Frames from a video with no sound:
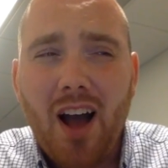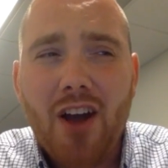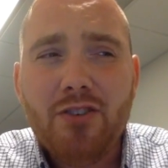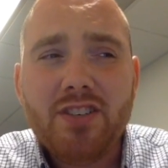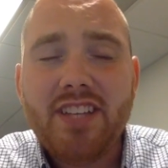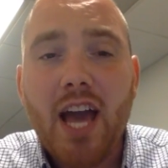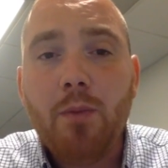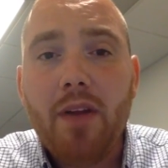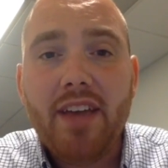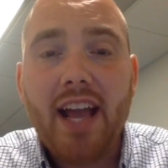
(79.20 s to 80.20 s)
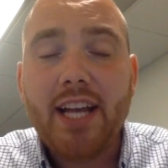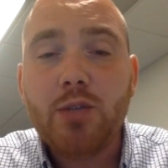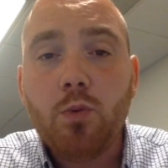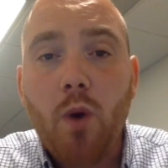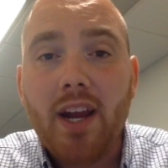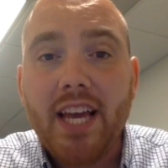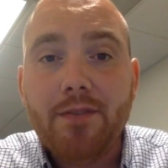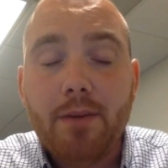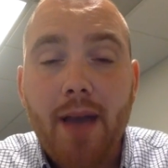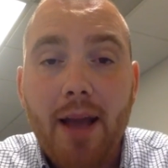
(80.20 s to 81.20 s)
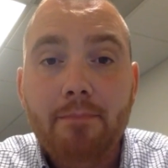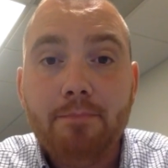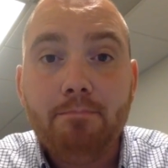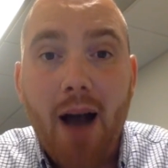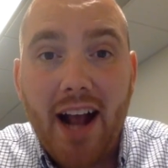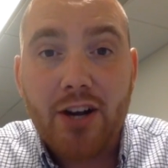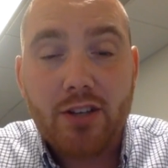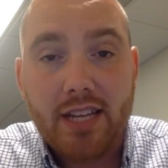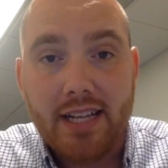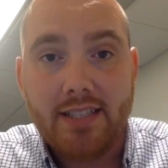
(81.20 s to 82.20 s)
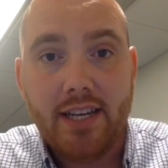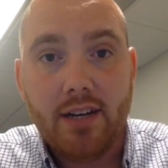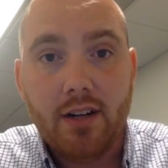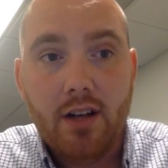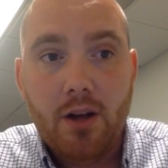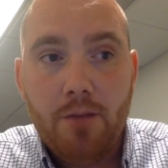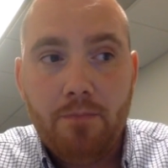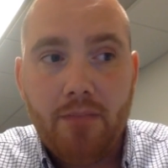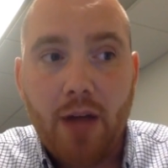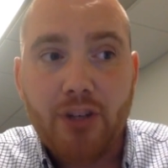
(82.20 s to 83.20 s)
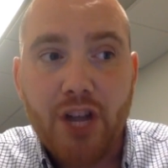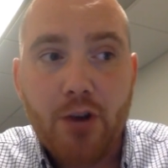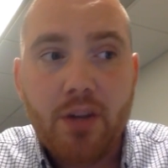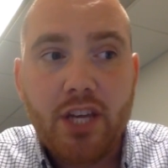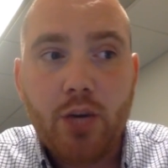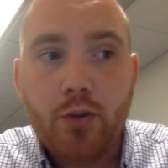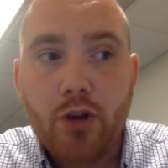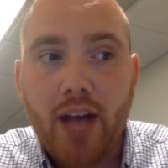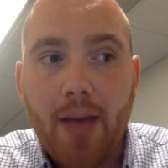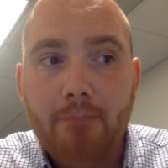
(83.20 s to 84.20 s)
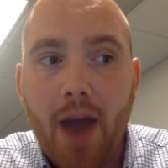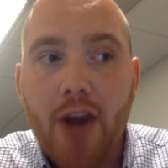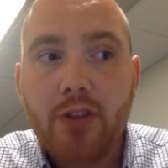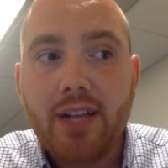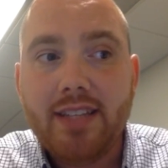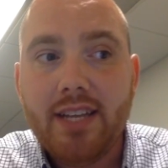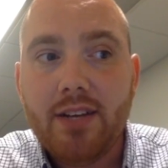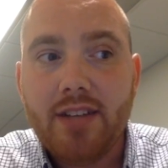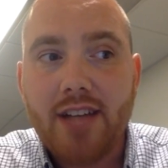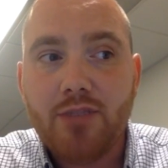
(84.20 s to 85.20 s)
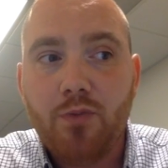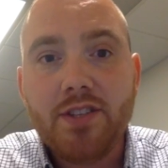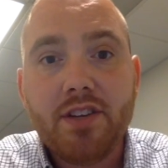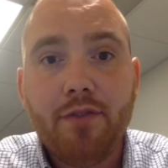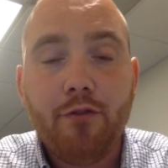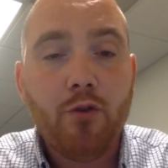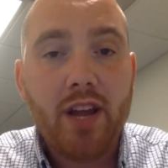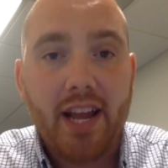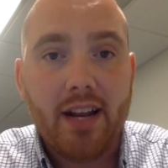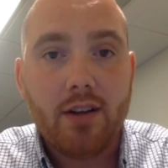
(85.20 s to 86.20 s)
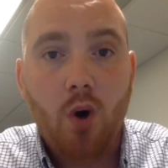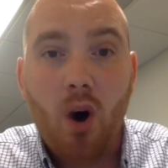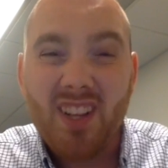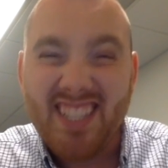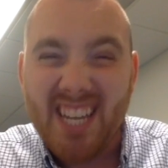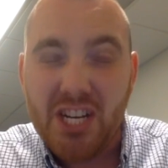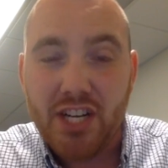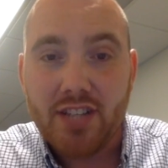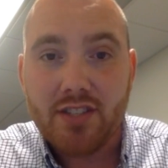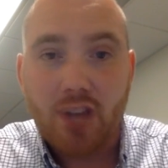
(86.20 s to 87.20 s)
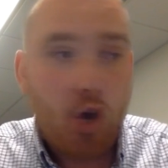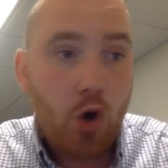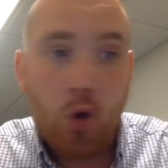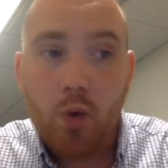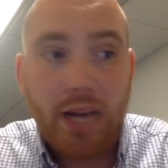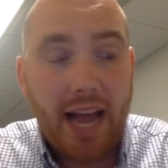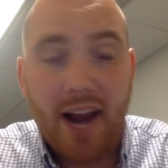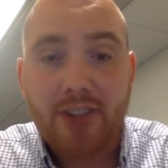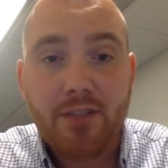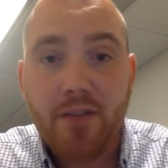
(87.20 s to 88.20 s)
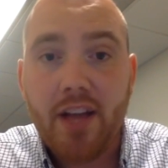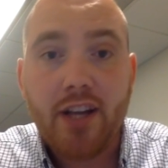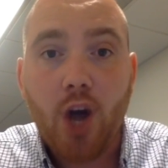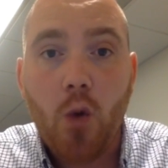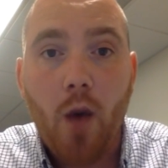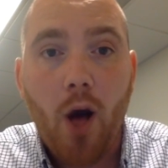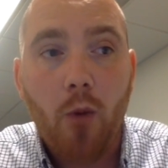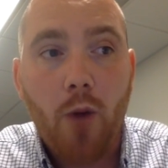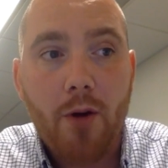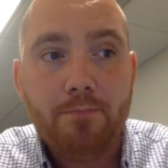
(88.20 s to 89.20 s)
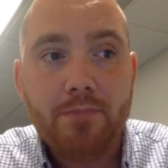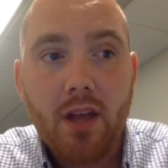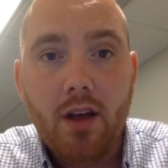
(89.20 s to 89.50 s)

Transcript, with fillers: understand why the Yankees would want to give him a minor league deal. Now, generally, you look at minor league deals as risk free auditions. Who cares if they go well? Well,